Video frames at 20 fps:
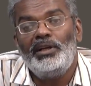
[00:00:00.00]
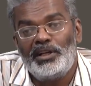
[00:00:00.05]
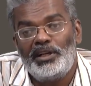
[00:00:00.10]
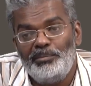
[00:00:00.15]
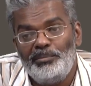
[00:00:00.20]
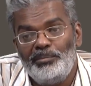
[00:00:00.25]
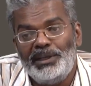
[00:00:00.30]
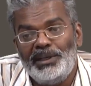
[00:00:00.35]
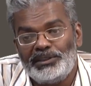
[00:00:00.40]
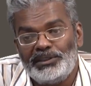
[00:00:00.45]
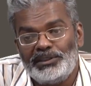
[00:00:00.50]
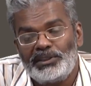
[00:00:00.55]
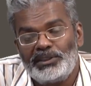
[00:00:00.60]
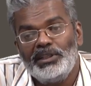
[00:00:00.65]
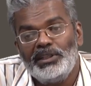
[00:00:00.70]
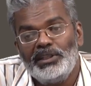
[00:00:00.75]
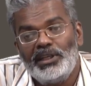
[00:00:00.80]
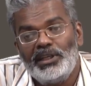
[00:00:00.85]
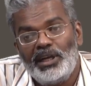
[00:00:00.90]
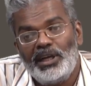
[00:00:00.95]
remains.
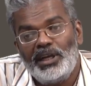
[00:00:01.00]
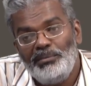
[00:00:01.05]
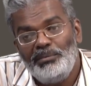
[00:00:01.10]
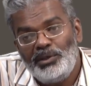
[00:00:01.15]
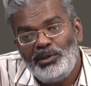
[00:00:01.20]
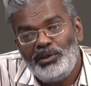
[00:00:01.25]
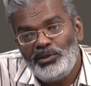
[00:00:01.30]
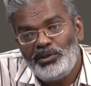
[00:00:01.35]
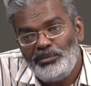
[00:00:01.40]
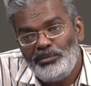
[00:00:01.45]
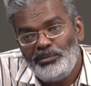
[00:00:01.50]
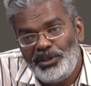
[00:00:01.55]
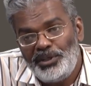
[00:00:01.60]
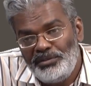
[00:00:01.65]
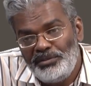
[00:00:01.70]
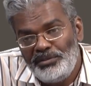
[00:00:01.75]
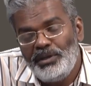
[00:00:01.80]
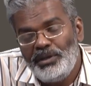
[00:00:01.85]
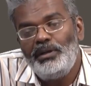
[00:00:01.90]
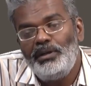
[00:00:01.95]
Coming to the
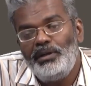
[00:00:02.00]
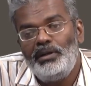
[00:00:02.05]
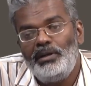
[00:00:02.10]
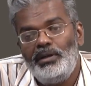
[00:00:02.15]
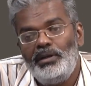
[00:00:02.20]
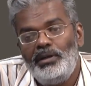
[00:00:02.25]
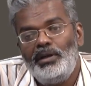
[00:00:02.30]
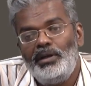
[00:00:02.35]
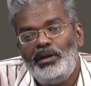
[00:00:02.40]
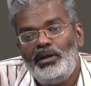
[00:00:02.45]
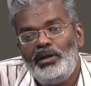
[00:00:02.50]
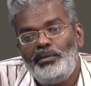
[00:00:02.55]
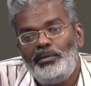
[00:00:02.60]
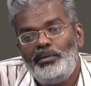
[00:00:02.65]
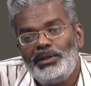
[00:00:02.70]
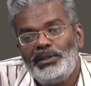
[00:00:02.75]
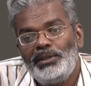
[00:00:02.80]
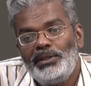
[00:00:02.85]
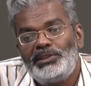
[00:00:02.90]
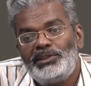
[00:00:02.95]
medieval
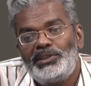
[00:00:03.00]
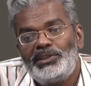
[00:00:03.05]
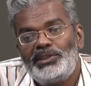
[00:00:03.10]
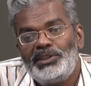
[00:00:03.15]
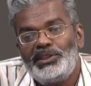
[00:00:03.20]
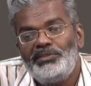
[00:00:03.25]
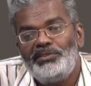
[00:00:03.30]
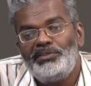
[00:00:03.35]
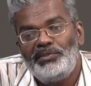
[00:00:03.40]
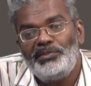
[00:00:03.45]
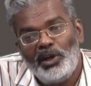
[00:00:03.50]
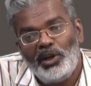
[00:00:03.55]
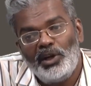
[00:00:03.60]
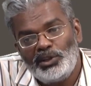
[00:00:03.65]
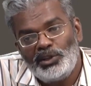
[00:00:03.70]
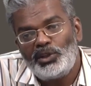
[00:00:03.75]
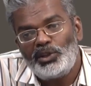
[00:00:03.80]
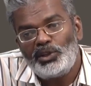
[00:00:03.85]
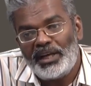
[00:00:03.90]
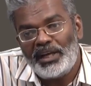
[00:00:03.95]
history, we
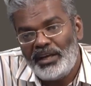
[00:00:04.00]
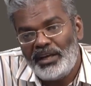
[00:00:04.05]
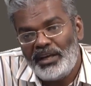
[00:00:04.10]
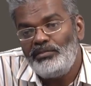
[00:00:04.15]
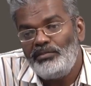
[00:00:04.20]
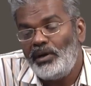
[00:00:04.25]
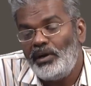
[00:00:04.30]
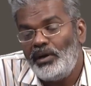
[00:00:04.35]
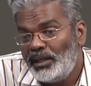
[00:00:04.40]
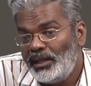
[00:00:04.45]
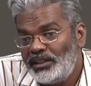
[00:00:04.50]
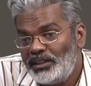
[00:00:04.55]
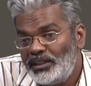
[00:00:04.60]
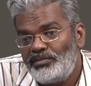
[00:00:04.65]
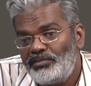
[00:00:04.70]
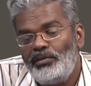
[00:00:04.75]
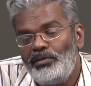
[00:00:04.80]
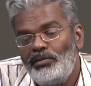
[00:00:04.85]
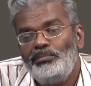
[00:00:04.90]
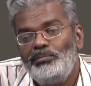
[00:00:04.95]
also have other
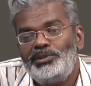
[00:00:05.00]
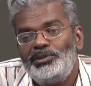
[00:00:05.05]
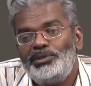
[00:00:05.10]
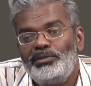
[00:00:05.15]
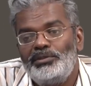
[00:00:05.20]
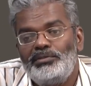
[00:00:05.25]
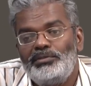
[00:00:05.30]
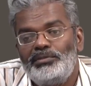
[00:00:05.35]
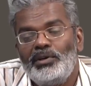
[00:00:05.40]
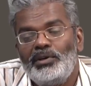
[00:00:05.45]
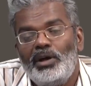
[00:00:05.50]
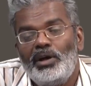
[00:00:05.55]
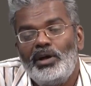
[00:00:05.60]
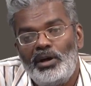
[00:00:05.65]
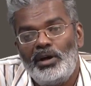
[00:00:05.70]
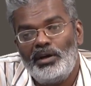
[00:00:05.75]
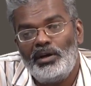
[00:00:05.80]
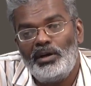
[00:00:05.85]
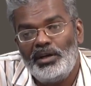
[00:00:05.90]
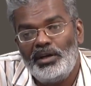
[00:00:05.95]
forms of
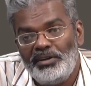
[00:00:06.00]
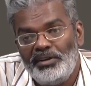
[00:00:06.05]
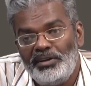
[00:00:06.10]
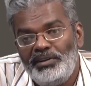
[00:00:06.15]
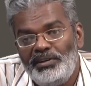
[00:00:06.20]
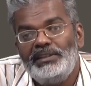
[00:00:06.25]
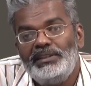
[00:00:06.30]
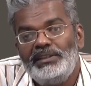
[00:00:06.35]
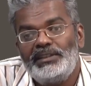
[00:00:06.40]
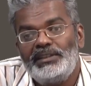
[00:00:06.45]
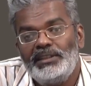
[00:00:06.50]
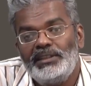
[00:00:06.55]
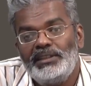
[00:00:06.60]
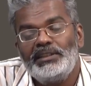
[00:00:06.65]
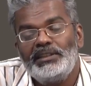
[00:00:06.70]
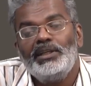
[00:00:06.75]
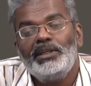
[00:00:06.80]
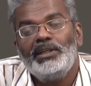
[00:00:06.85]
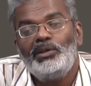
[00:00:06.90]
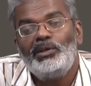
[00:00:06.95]
evidences
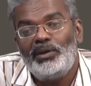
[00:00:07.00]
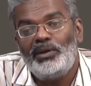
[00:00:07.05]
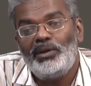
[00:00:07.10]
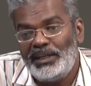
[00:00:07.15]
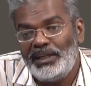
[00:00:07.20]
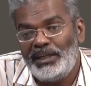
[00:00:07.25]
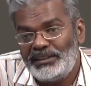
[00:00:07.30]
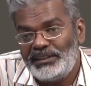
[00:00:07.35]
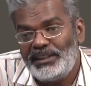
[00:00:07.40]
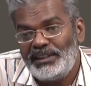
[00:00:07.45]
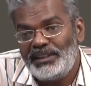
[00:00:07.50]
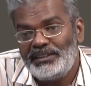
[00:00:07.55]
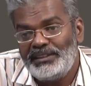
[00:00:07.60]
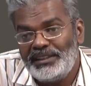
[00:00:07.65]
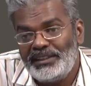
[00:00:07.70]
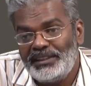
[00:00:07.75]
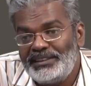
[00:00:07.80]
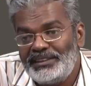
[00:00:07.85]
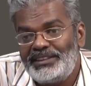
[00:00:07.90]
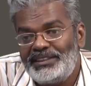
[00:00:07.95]
to understand the
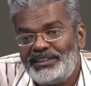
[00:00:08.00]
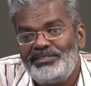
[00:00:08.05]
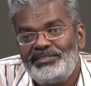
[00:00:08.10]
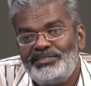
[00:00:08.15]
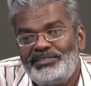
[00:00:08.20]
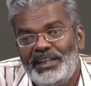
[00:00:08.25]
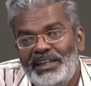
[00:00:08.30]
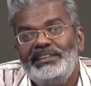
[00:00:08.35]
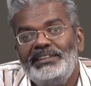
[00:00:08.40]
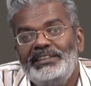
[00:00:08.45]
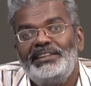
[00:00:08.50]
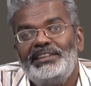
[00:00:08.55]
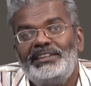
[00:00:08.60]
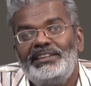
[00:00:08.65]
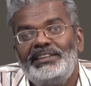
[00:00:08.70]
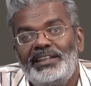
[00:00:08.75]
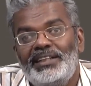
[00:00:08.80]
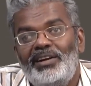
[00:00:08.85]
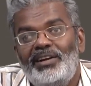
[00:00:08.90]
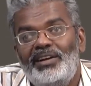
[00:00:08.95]
history of science and
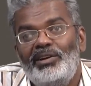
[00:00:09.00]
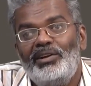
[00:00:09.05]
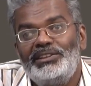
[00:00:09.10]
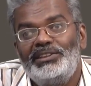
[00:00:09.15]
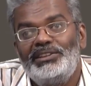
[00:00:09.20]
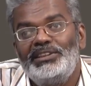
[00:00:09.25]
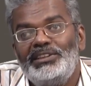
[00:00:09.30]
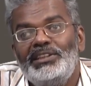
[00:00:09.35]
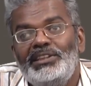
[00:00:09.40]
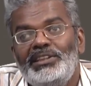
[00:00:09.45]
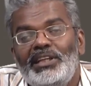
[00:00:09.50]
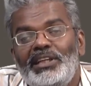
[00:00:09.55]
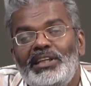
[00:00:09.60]
technology.